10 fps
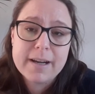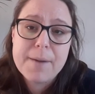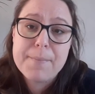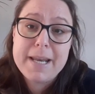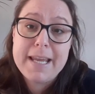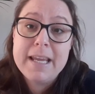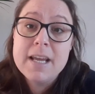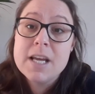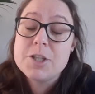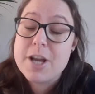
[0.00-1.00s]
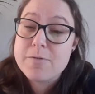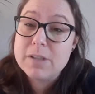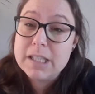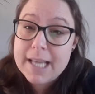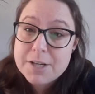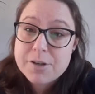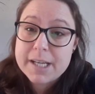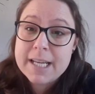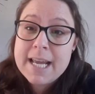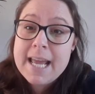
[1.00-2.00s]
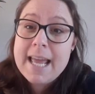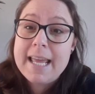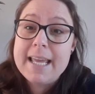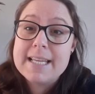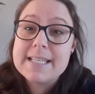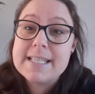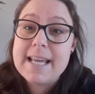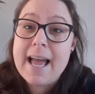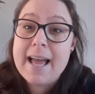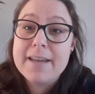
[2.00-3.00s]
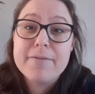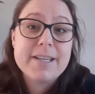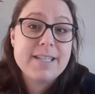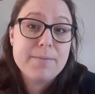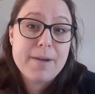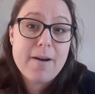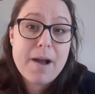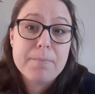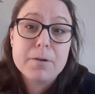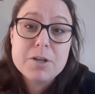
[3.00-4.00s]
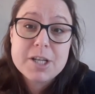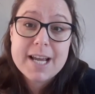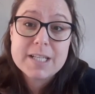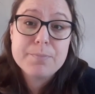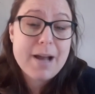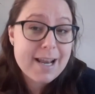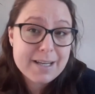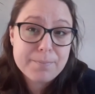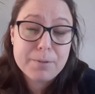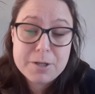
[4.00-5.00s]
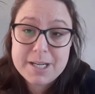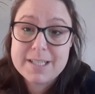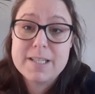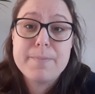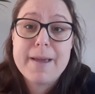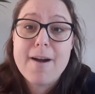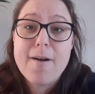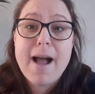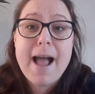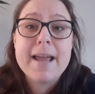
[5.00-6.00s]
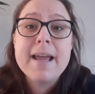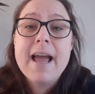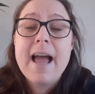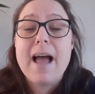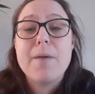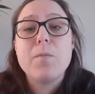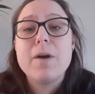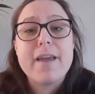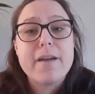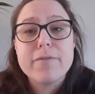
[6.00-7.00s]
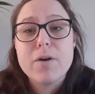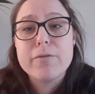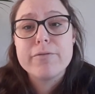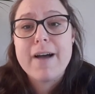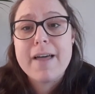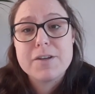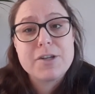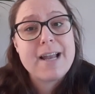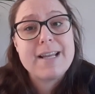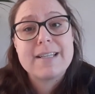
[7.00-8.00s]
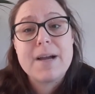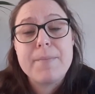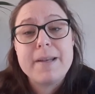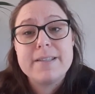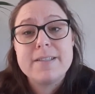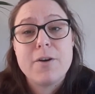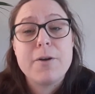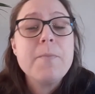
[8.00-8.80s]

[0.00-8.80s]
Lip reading: company, General Electric, is investing in BRI projects, branding projects as BRI, where they involve other Chinese companies. So